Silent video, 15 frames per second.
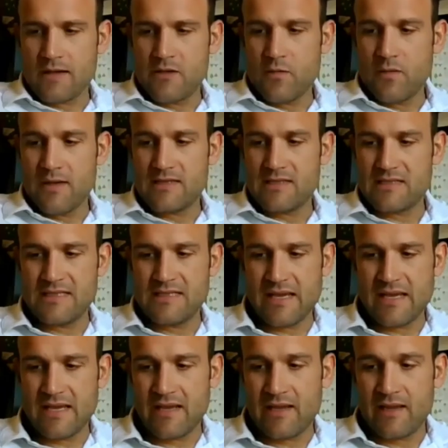
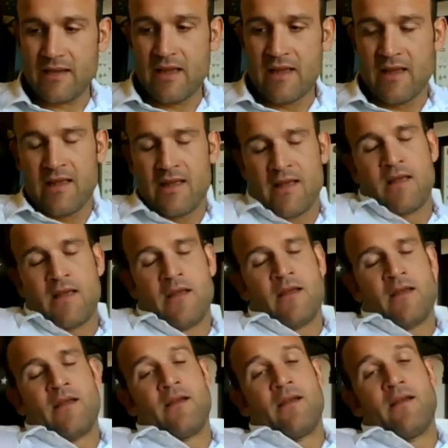USDA.
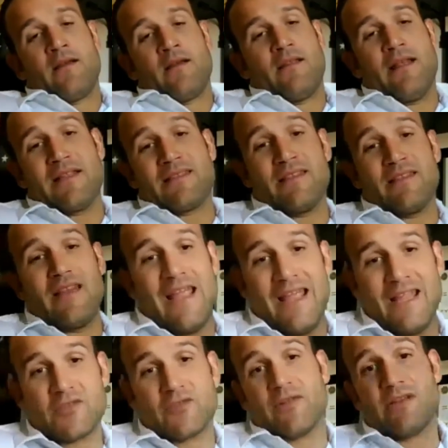That's an
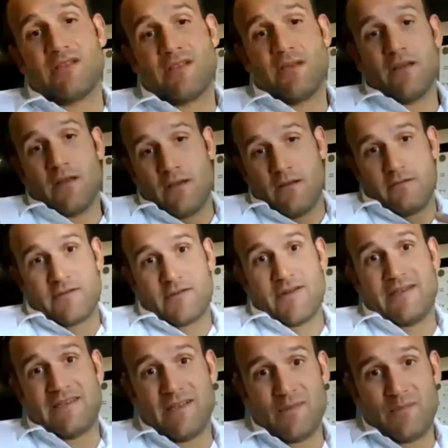interesting loan. So I
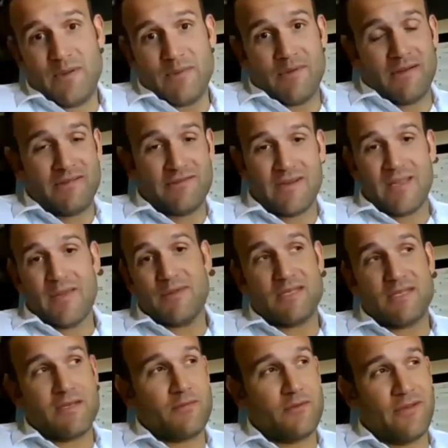tell people, I try to keep it
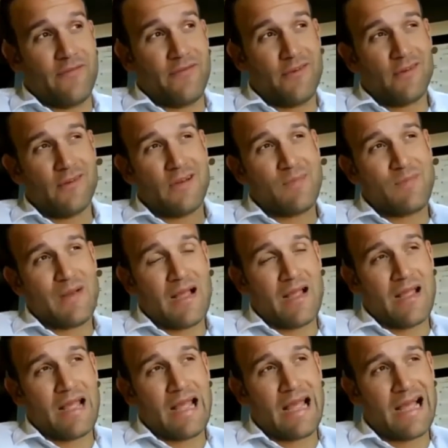simple. If you're going to buy
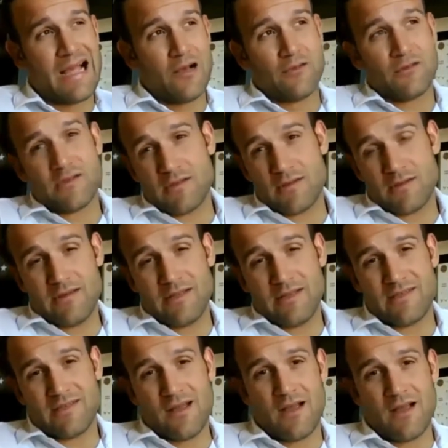a house
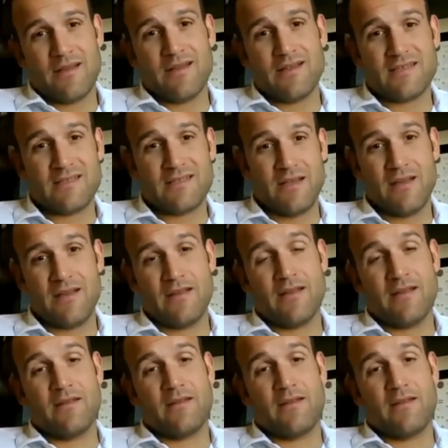that's not in a city that